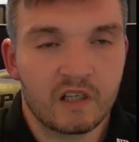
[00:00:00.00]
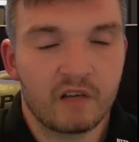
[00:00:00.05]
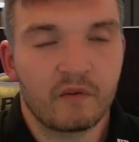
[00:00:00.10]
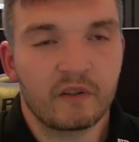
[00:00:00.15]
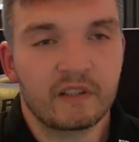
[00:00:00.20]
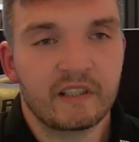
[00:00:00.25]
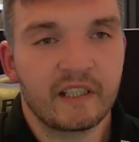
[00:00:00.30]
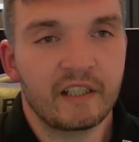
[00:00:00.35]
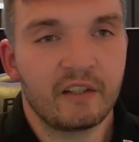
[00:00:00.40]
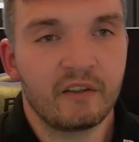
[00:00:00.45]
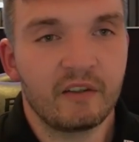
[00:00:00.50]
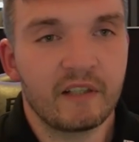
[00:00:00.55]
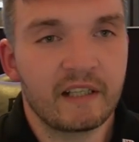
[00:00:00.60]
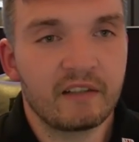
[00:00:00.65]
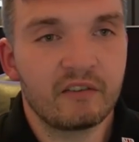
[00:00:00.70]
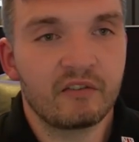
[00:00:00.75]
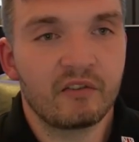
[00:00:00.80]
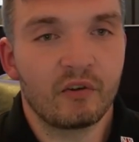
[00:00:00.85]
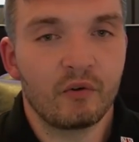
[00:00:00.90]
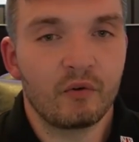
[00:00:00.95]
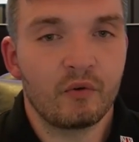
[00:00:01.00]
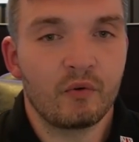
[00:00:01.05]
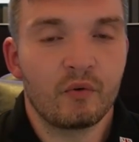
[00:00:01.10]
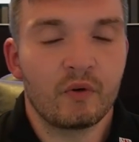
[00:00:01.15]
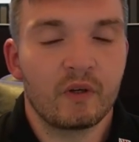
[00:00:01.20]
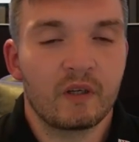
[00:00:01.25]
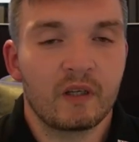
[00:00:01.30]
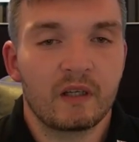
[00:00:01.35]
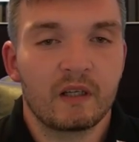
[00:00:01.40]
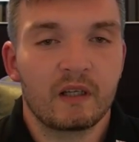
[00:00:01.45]
if I take you then
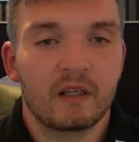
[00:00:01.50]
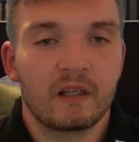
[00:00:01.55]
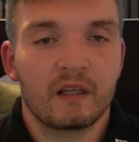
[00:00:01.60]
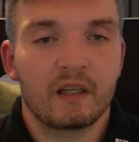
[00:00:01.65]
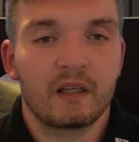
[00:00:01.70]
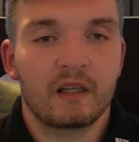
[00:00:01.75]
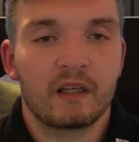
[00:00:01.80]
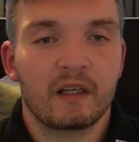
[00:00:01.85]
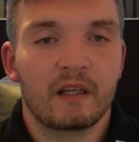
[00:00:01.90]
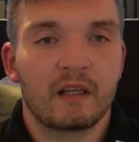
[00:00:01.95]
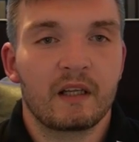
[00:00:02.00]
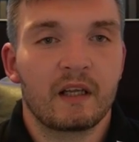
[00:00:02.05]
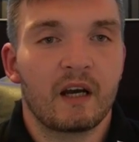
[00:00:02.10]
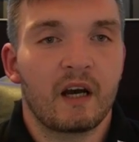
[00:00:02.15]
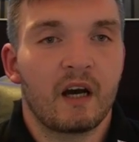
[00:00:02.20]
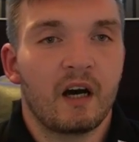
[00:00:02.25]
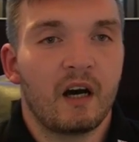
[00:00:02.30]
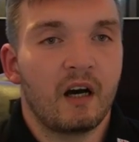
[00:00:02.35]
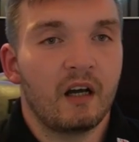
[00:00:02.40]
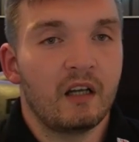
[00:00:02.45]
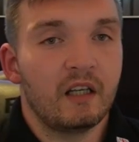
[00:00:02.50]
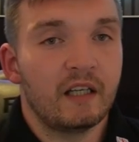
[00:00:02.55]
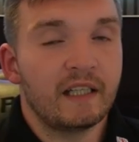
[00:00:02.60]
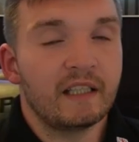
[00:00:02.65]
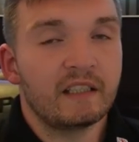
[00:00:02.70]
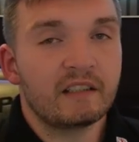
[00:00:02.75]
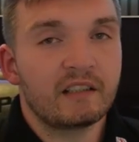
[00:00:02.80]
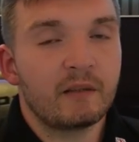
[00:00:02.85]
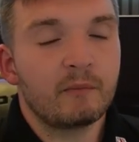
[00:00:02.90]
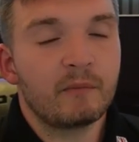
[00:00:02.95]
to our
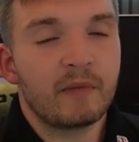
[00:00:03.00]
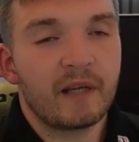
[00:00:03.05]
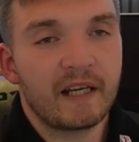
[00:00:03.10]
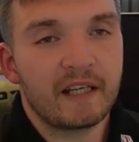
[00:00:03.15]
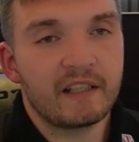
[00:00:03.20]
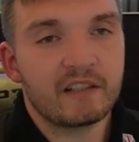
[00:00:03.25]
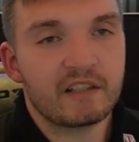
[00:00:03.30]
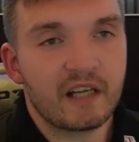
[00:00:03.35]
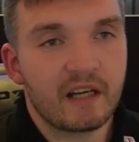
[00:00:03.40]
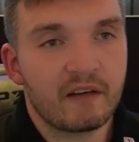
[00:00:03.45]
LinkedIn page.